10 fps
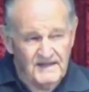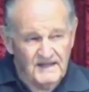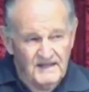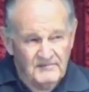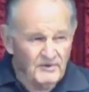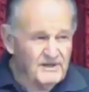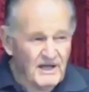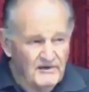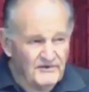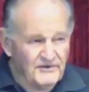When we go
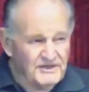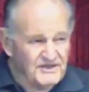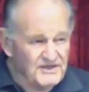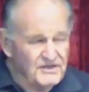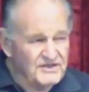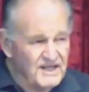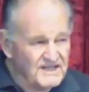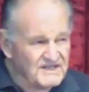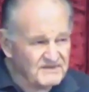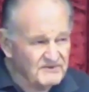over into the New
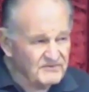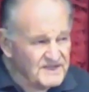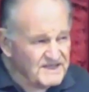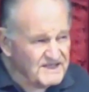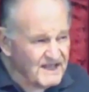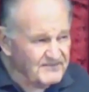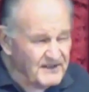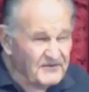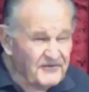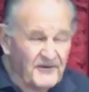Testament, we see something
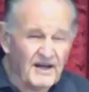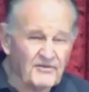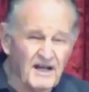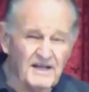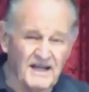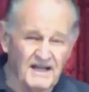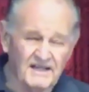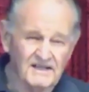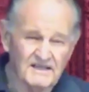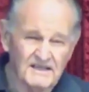far greater.
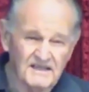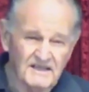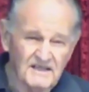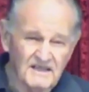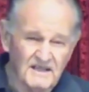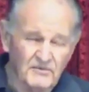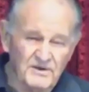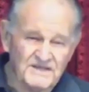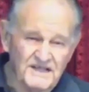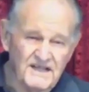We
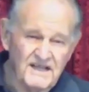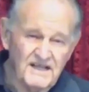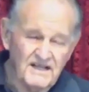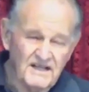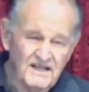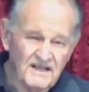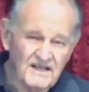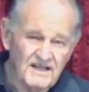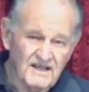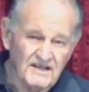see
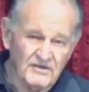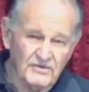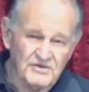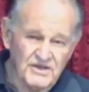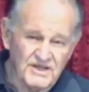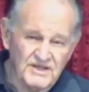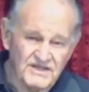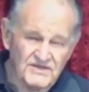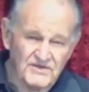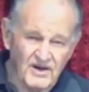the Lord Jesus
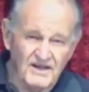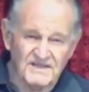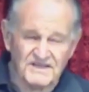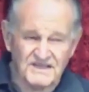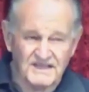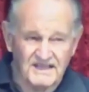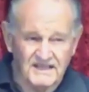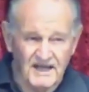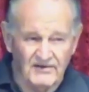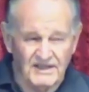Christ
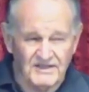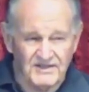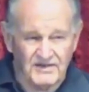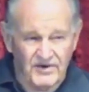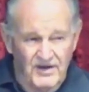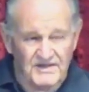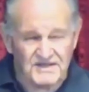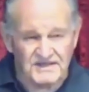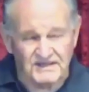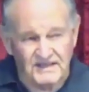going to the cross
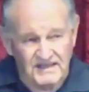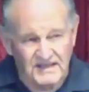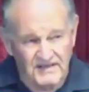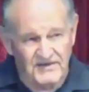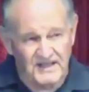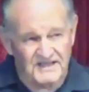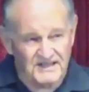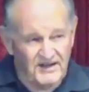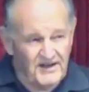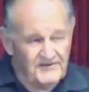and giving his
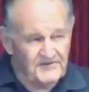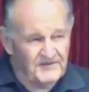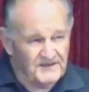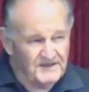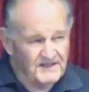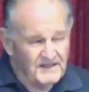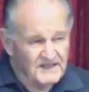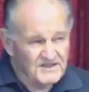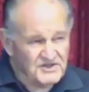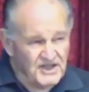life and
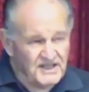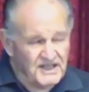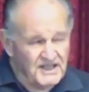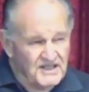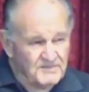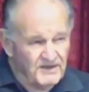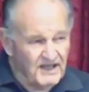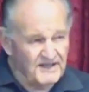shedding his blood.